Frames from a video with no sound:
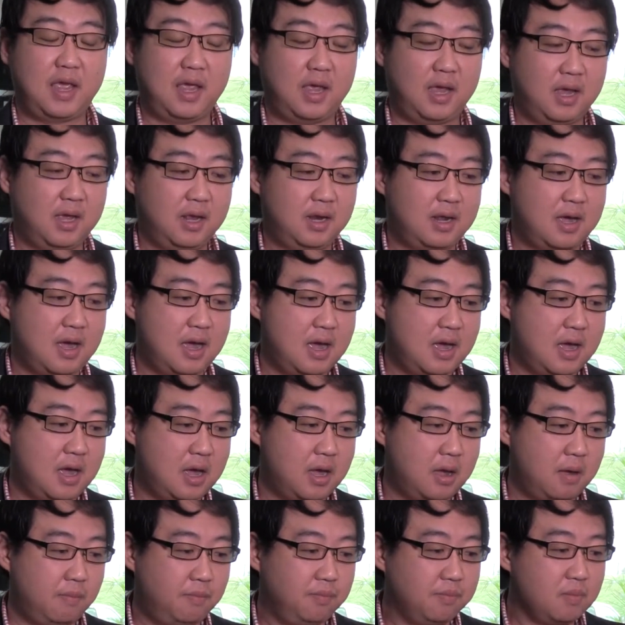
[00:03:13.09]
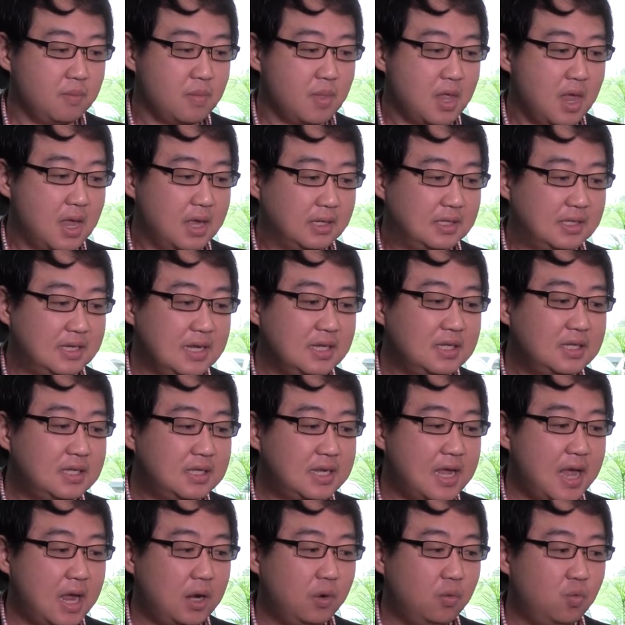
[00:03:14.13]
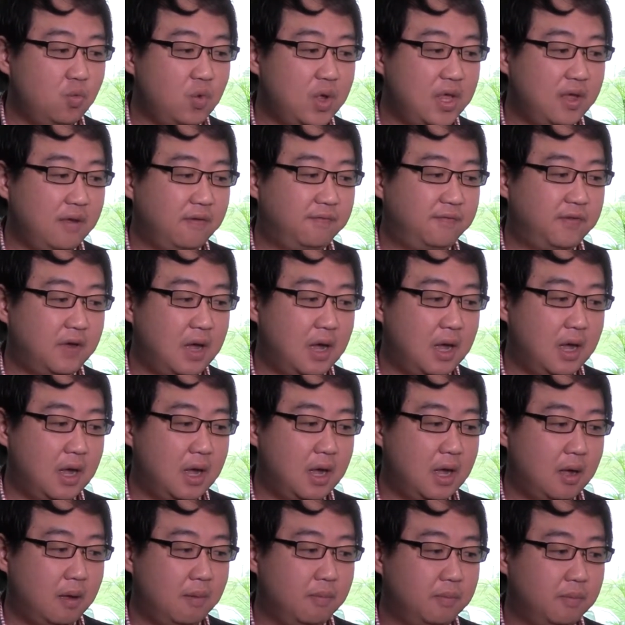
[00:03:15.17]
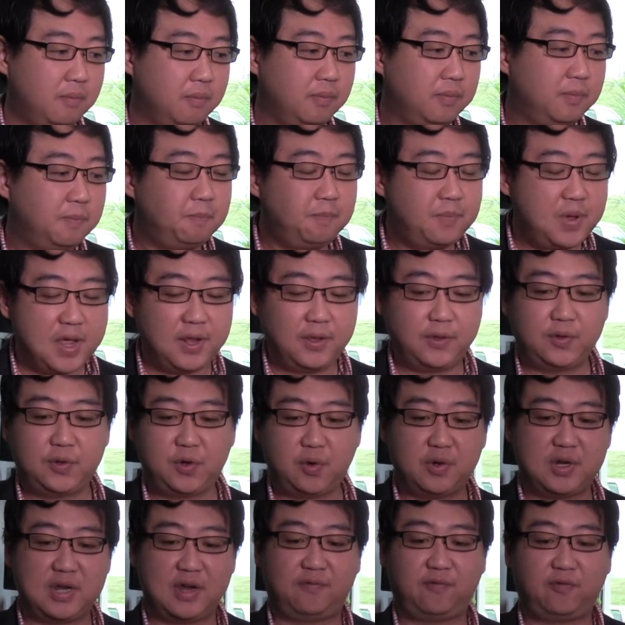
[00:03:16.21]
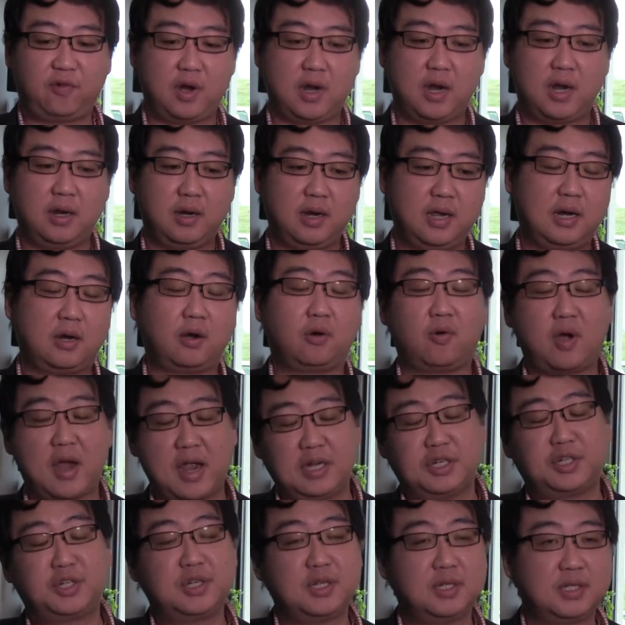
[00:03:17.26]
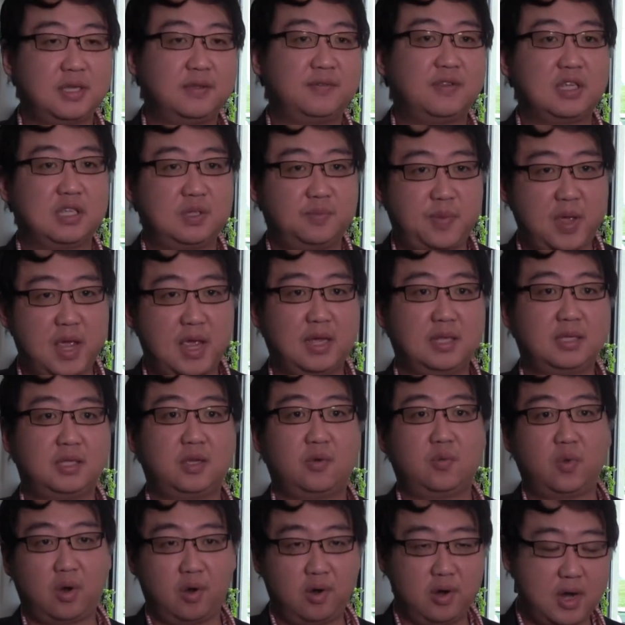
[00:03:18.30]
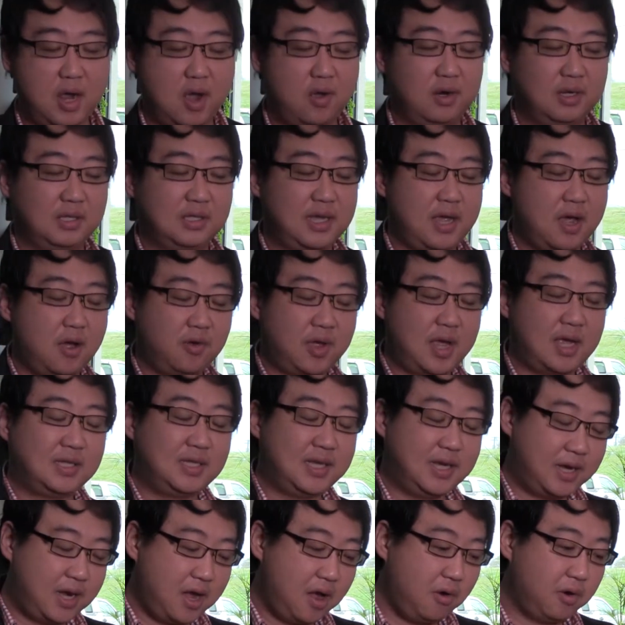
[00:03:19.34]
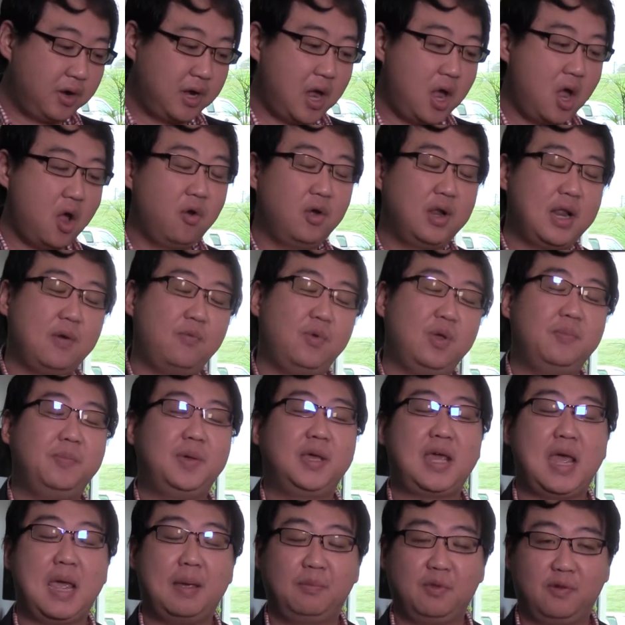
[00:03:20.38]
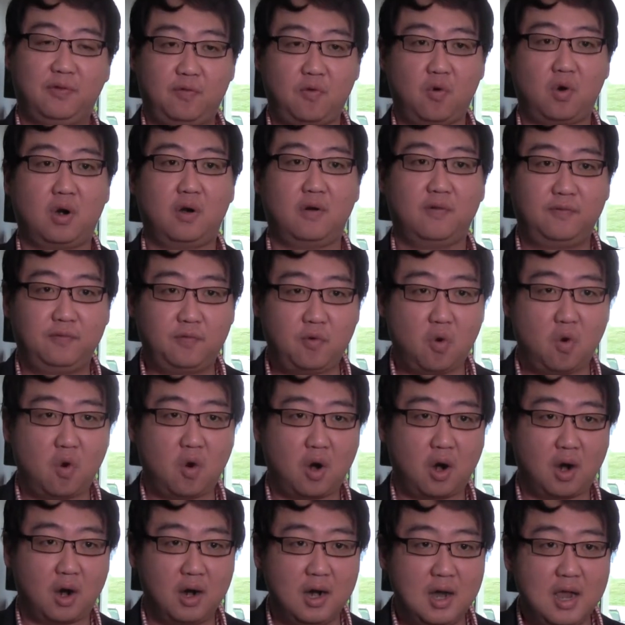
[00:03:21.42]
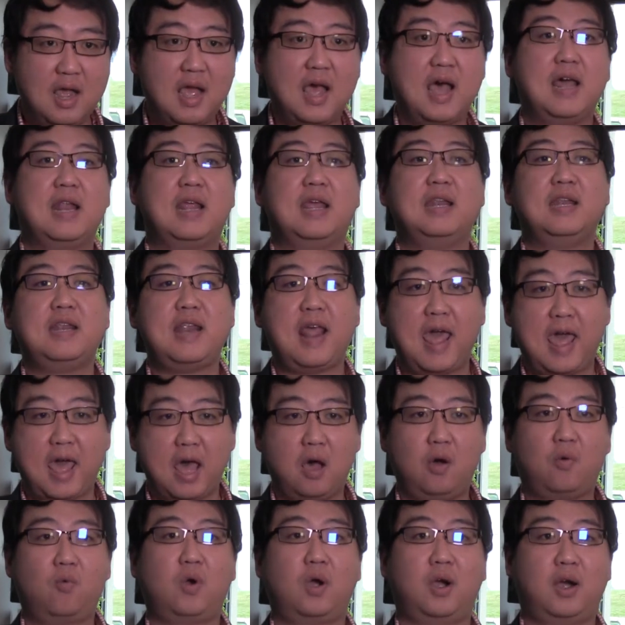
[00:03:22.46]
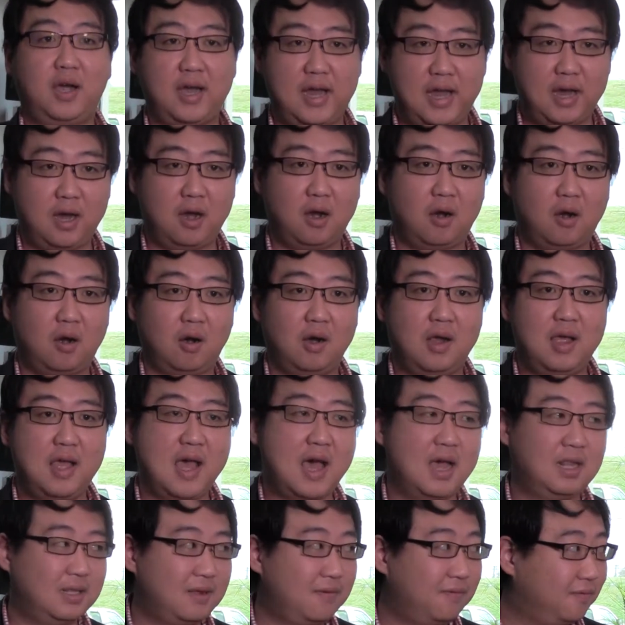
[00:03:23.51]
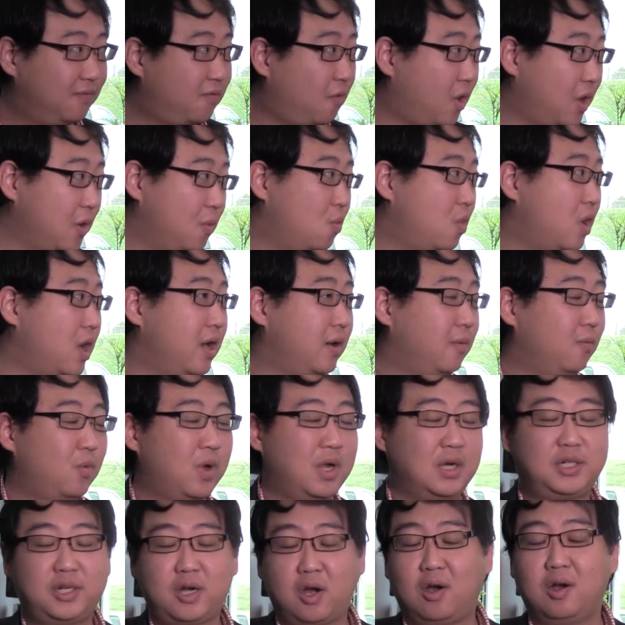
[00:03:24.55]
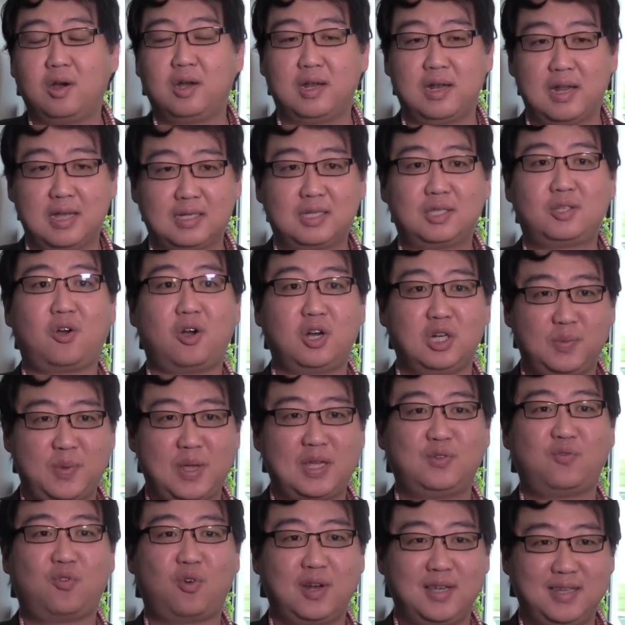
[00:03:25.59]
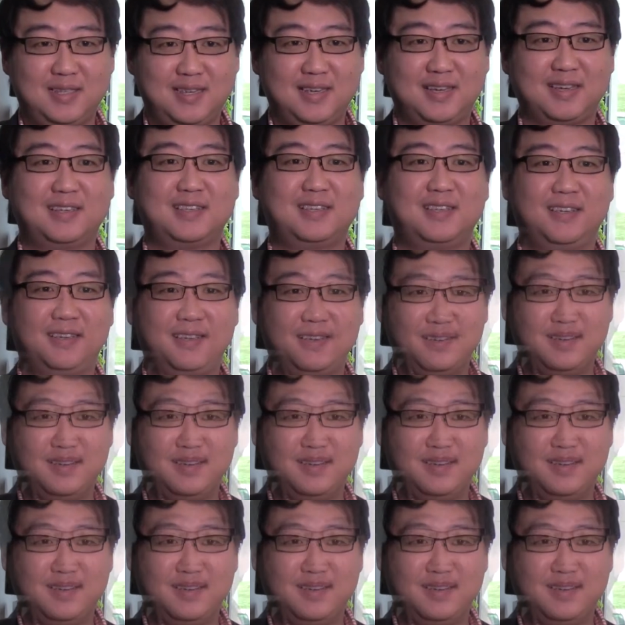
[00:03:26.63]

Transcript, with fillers: And um, since then, we've um, been through different iterations of the space. So we were known as the OKC COCO, and then we became the 404, and then now we're here at 1141 West Sheridan as Star Space 46.